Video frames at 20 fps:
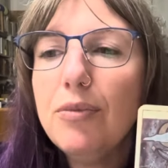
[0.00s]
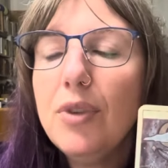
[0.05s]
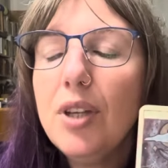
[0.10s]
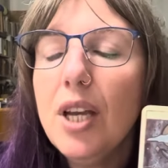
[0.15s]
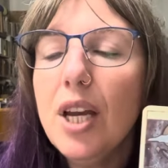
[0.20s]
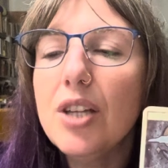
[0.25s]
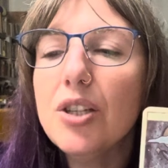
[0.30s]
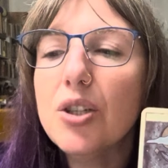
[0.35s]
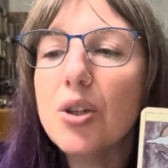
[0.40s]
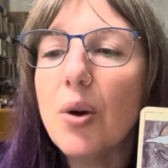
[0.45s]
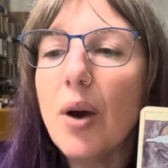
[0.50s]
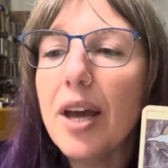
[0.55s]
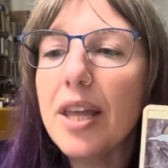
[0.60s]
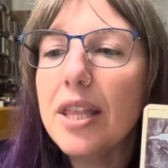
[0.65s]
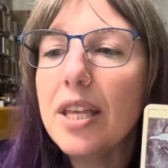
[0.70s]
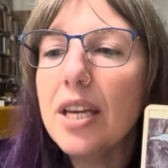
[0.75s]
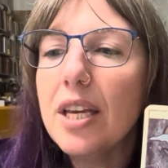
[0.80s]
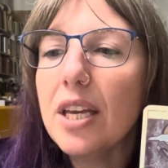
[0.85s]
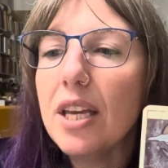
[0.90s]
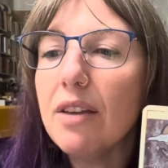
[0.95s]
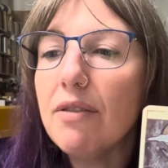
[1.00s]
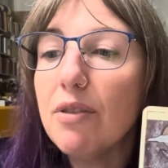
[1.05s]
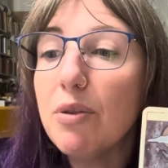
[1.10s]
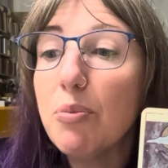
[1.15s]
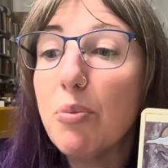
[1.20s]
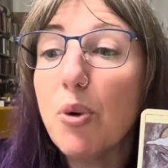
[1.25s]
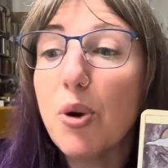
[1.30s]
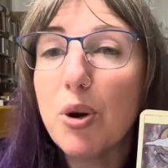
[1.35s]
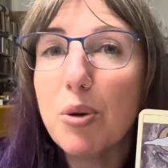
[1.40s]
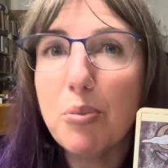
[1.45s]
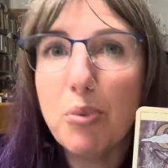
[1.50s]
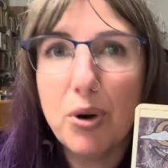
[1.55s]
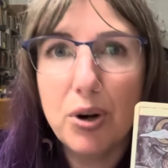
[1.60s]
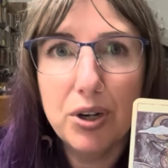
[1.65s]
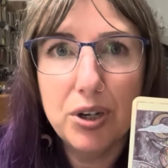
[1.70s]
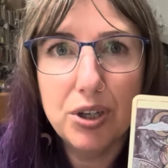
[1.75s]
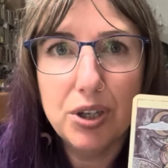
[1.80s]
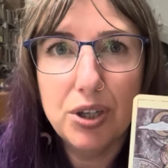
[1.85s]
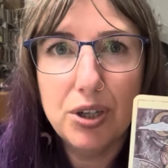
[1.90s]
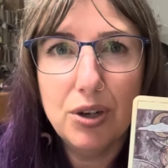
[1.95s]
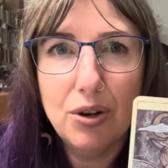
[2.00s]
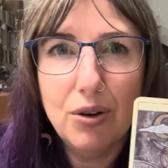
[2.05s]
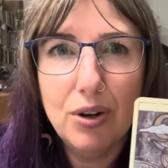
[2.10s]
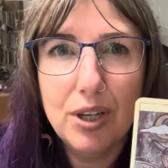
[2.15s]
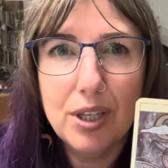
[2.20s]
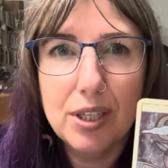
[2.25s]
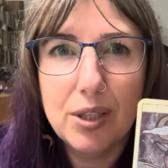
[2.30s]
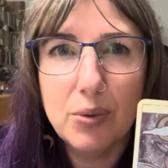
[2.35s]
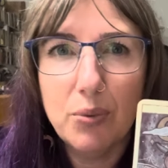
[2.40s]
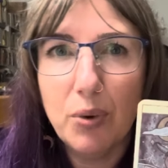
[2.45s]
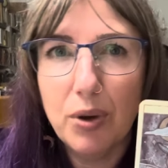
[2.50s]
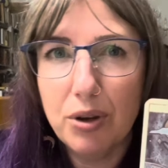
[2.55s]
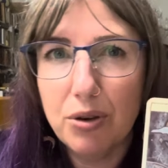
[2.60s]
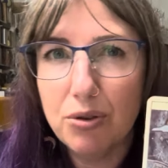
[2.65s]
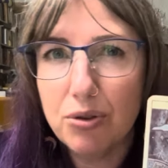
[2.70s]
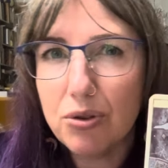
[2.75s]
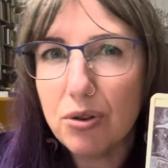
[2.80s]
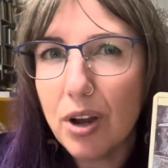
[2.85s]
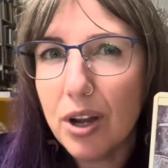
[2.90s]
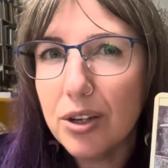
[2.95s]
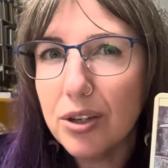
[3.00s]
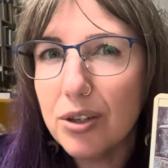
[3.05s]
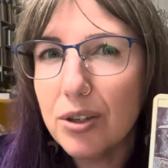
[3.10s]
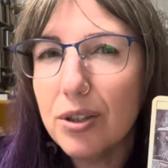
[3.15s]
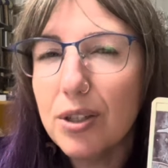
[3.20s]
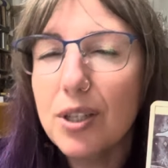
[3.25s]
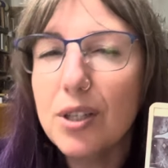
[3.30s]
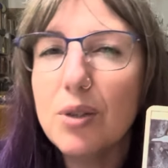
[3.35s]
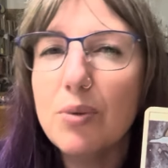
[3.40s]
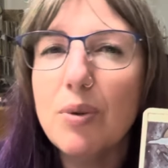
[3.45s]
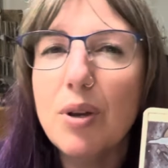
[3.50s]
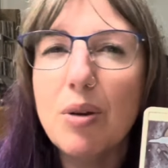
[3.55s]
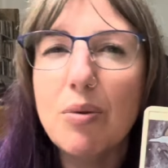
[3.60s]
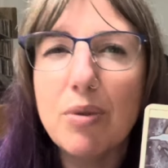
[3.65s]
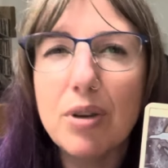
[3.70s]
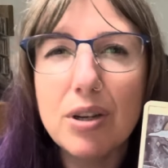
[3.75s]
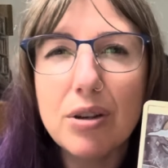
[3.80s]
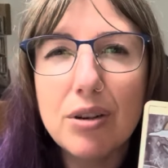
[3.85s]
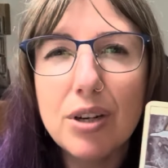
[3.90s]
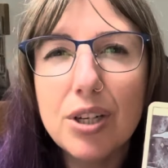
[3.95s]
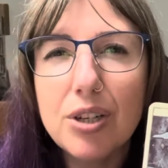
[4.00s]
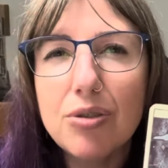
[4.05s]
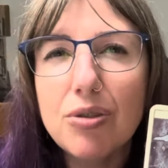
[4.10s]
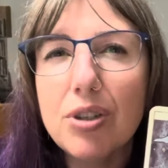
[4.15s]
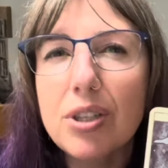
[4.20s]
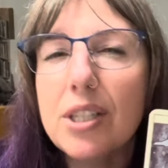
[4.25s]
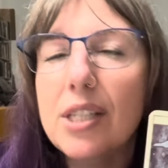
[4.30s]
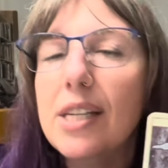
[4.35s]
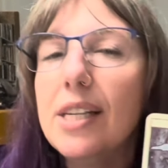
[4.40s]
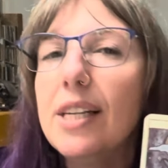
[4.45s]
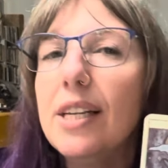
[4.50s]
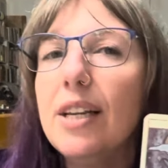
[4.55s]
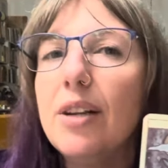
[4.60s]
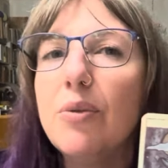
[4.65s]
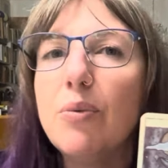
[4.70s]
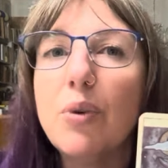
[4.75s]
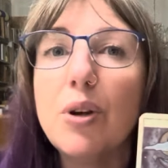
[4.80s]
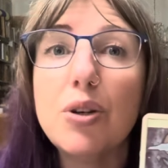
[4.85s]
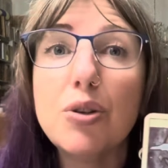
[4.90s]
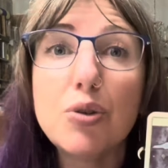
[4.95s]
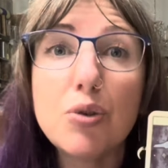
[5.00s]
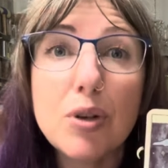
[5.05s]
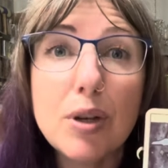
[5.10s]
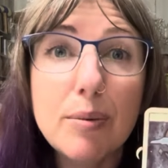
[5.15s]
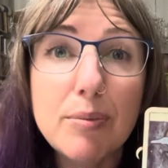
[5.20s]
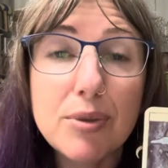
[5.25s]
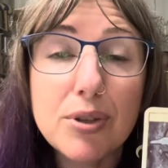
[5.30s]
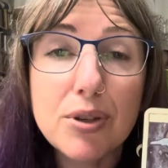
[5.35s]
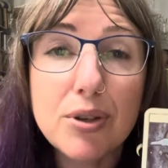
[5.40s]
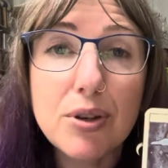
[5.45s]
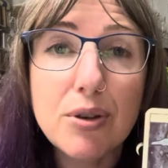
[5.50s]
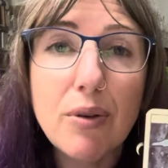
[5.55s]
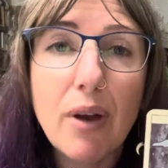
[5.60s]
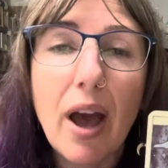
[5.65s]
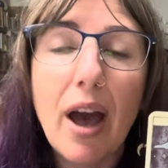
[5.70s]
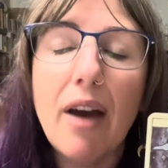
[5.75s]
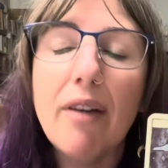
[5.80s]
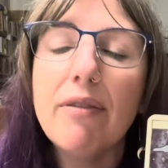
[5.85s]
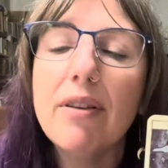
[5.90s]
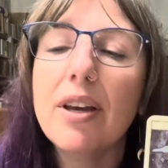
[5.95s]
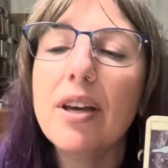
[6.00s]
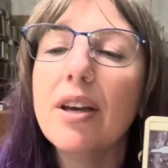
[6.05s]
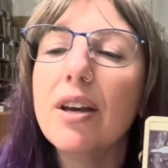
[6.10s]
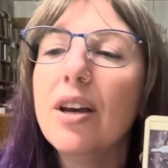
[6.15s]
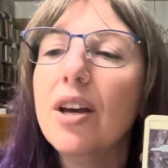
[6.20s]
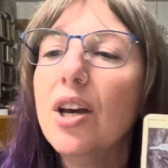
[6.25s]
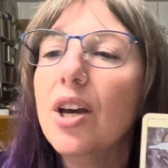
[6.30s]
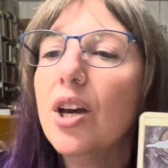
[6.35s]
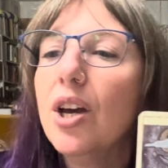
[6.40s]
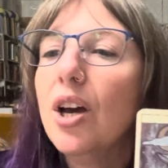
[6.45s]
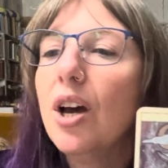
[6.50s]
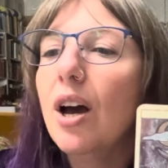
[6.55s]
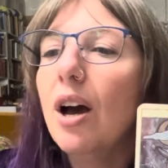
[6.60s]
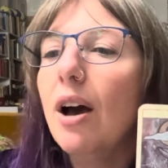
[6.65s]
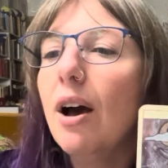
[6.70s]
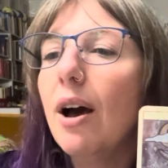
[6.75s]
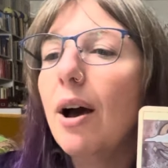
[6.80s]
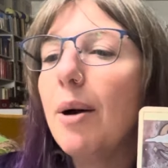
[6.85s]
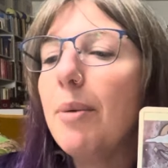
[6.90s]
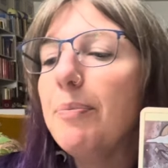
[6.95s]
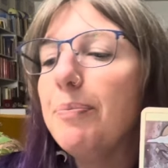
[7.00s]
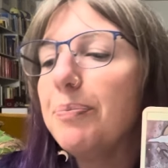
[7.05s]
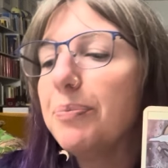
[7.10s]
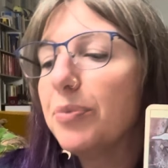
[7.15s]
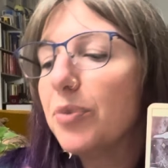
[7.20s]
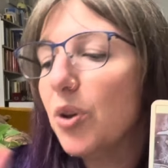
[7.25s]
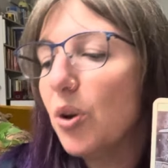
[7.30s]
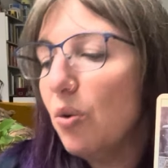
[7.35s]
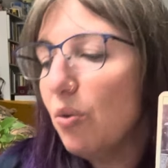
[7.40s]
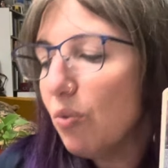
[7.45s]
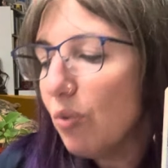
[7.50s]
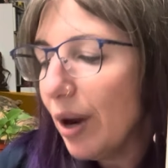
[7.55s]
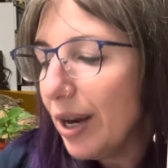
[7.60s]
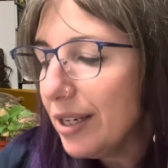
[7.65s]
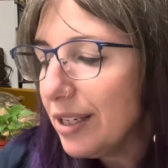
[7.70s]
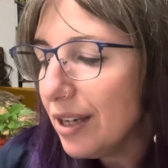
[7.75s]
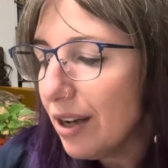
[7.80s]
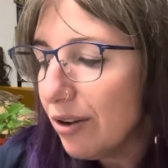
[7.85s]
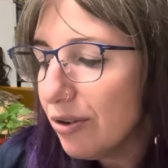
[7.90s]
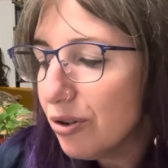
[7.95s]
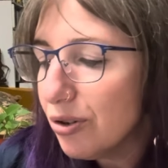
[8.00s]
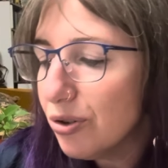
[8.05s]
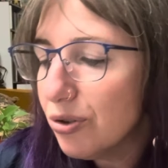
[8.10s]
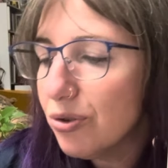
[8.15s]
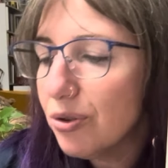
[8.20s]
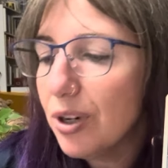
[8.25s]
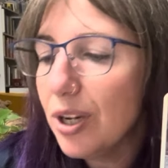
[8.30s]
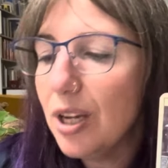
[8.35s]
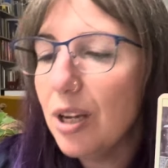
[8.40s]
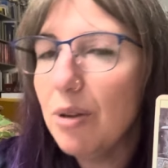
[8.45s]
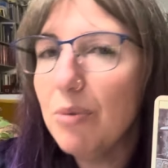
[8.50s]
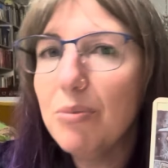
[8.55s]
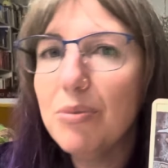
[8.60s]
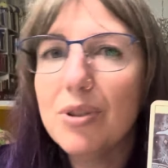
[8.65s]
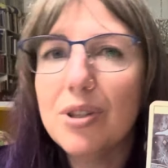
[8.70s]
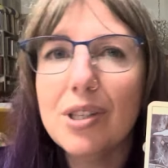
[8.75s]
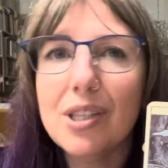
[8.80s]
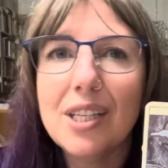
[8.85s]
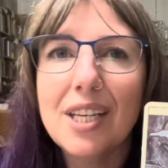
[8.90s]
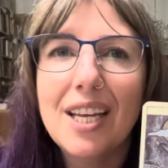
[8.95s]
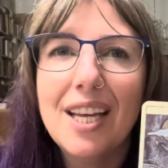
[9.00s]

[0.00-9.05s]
And so I think even more important to notice what you're drawn to this week, what you're interested in, what dreams are you having. Write down your dreams,